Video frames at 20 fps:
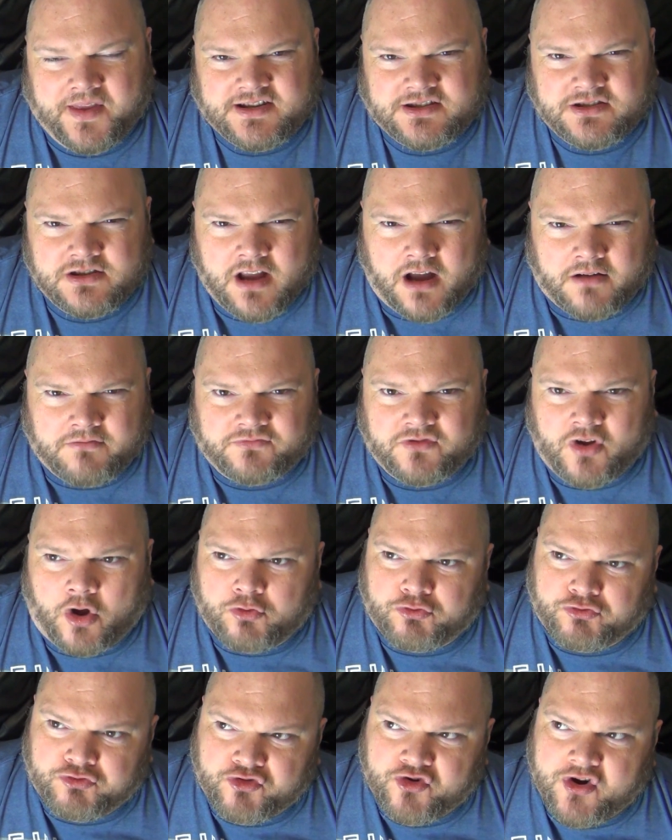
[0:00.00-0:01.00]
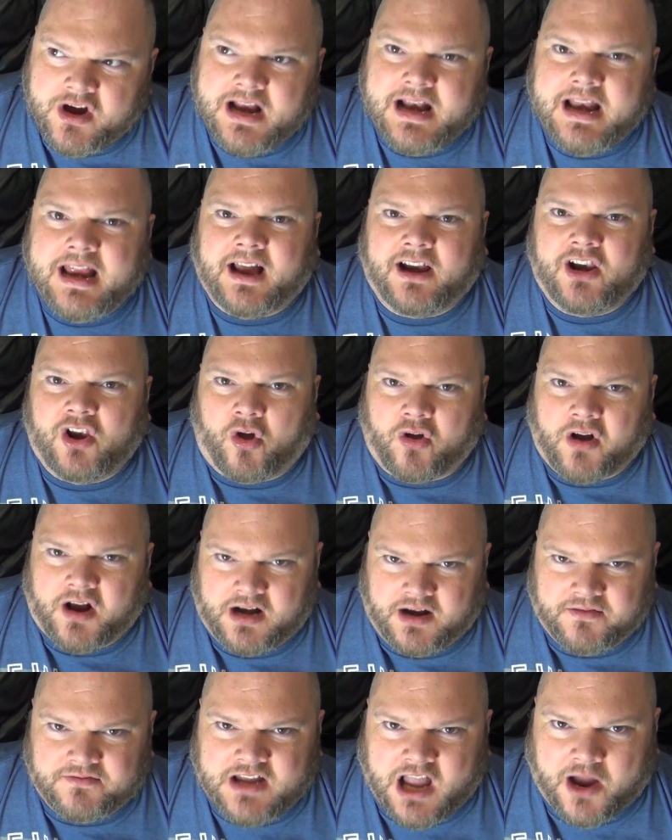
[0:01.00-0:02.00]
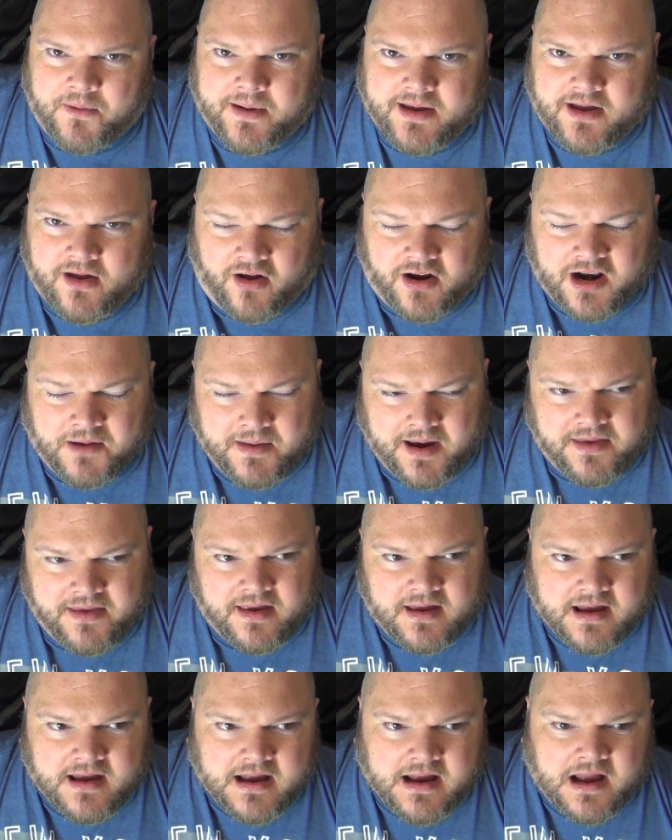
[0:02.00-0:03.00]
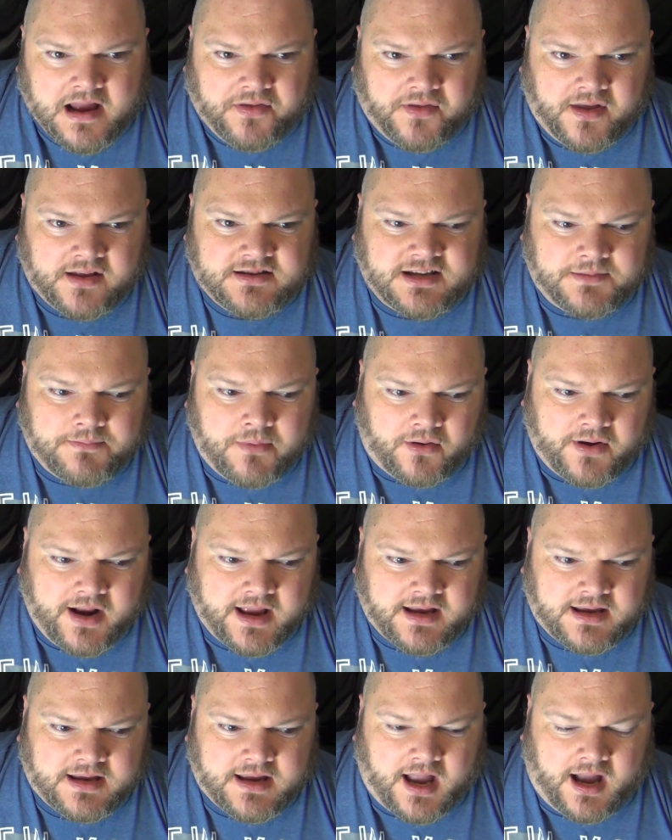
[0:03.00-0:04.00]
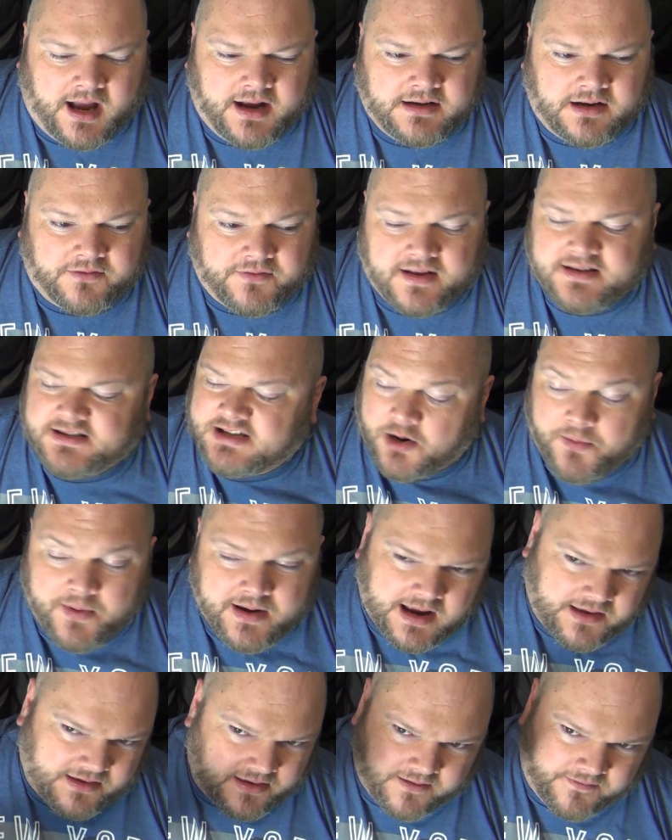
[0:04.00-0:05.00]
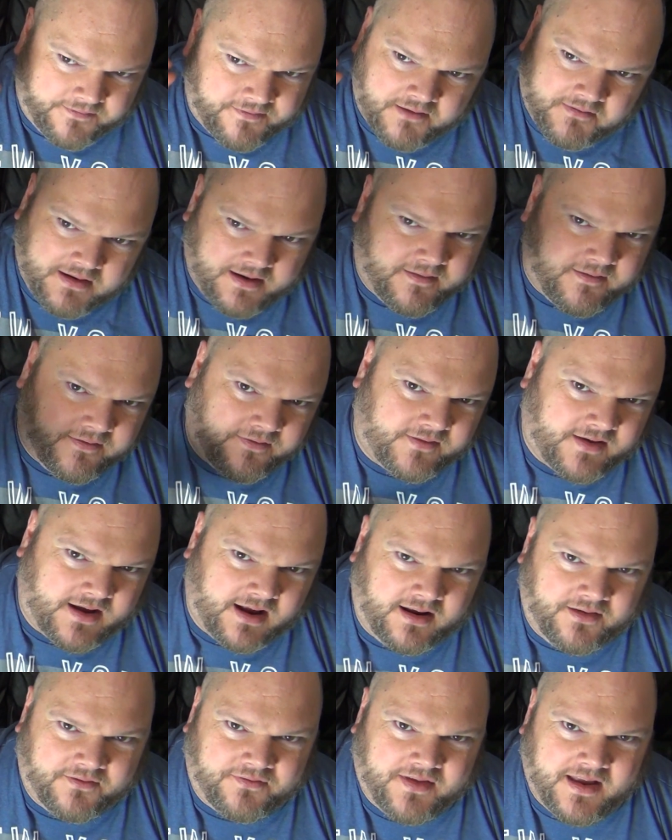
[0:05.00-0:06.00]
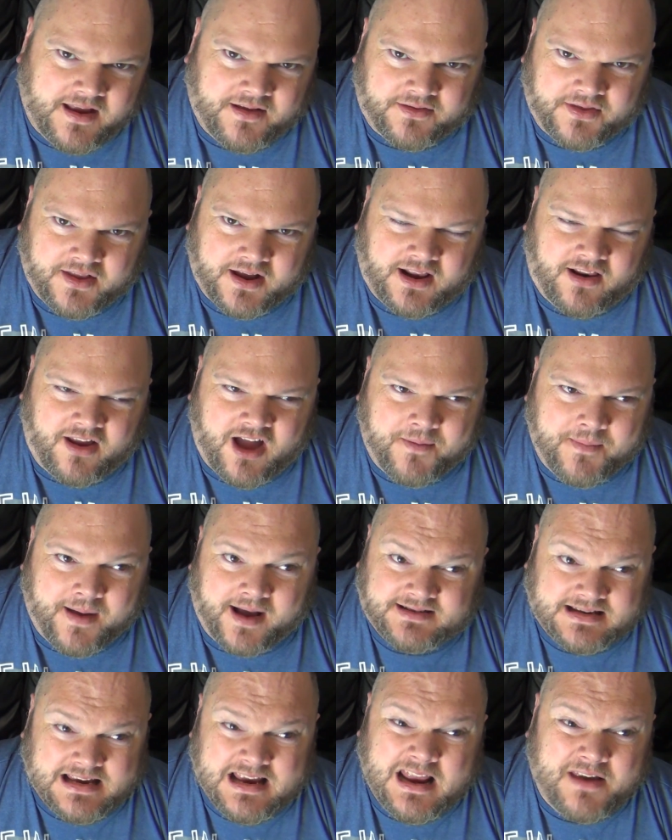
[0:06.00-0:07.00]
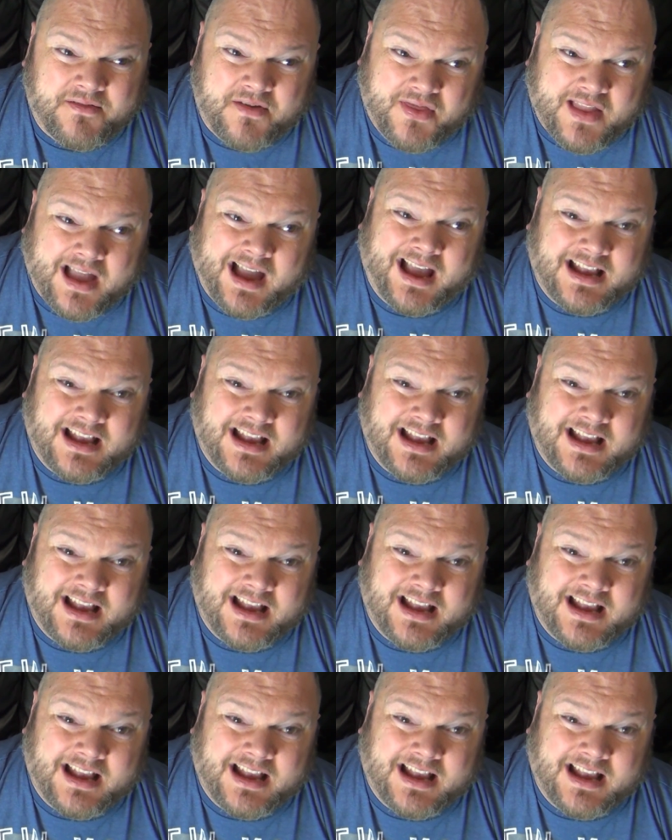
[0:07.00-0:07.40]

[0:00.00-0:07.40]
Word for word: There's not not really a lot kind of going on. I mean, the demonic kind of, until we get to the very kind of the, the climax, and even that